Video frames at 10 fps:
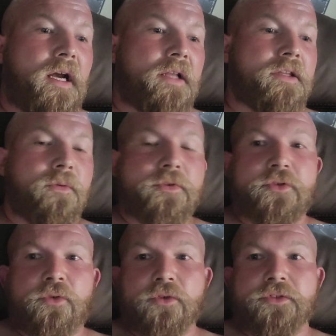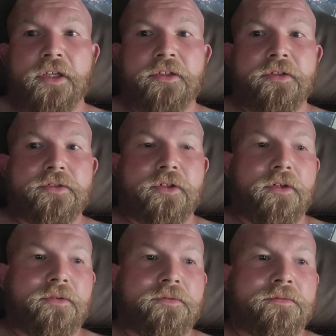I thought it was cool 10 years
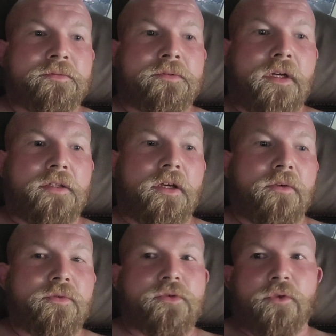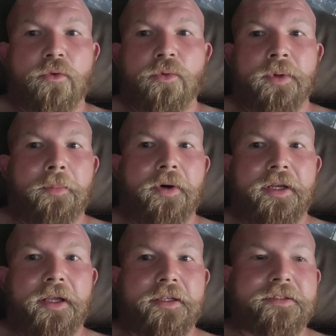ago. I thought it was cool when my
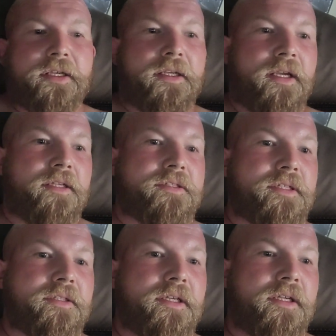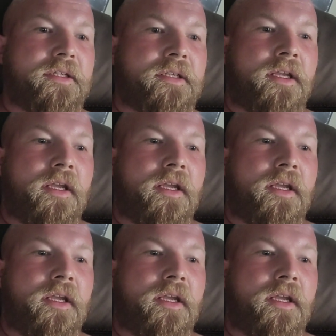buddy got his 88 GT